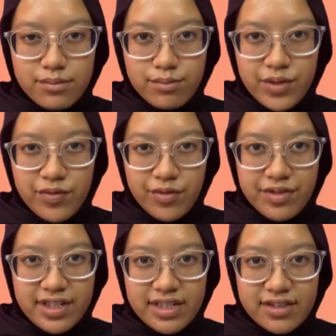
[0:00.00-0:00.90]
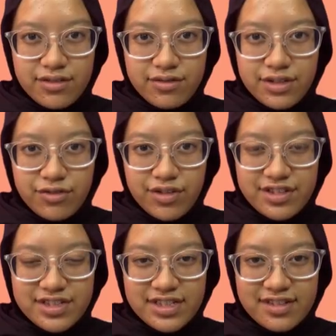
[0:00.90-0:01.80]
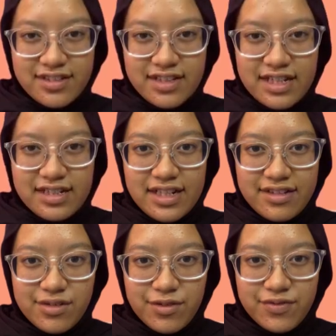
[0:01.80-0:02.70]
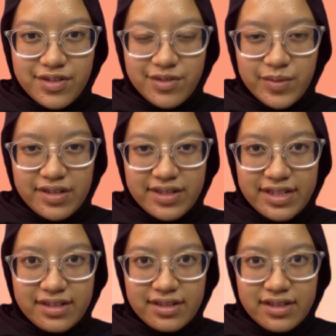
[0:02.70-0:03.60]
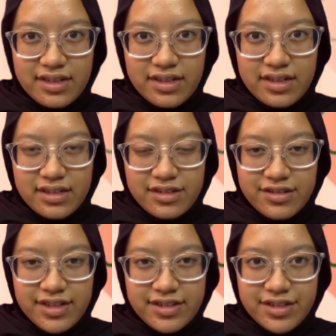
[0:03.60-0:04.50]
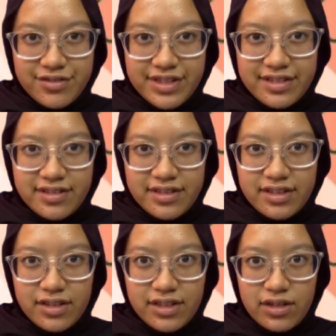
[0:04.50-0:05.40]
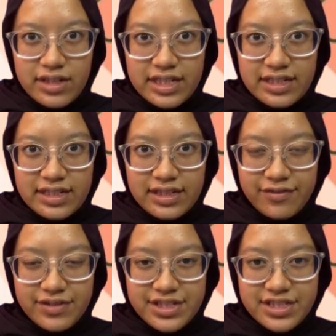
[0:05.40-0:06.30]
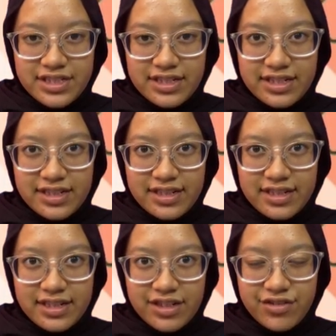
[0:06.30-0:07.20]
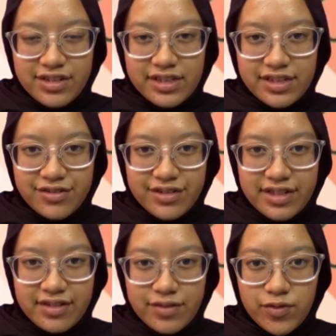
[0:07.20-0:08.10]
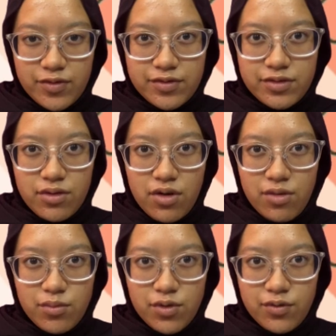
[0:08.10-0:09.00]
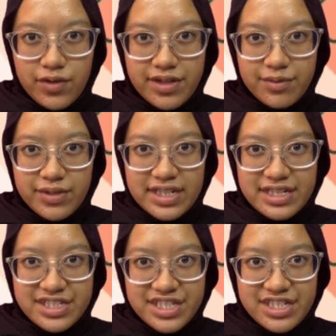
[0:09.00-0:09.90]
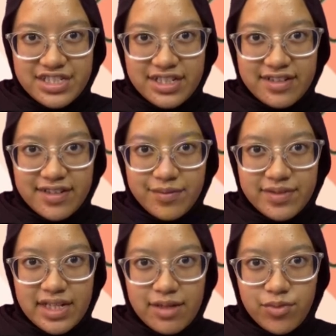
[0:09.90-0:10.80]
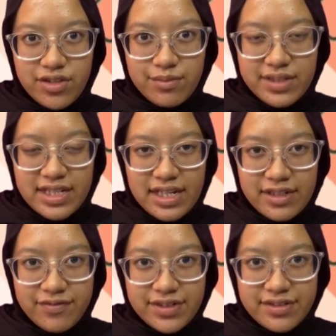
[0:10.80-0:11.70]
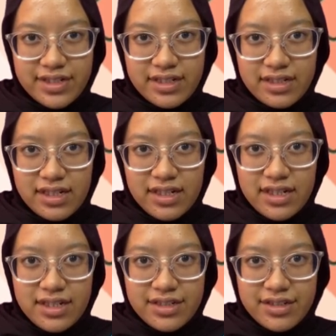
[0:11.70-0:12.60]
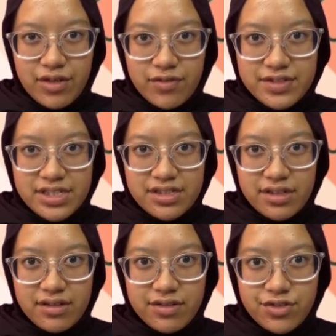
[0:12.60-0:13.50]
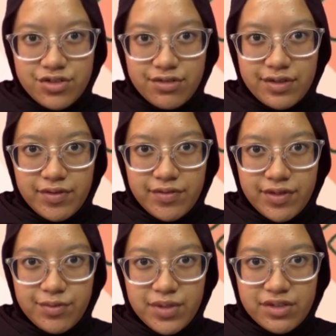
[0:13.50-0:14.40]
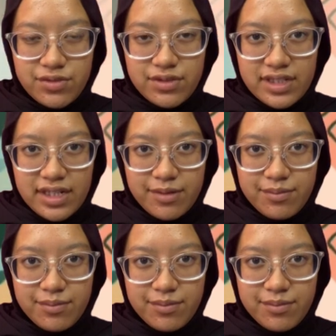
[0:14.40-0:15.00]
Before we get to the questions, let's know first about it. The related rates in differential calculus related rates involve two or more variables that change at the same time, possibly at different rate. The rate of change is usually with respect to time.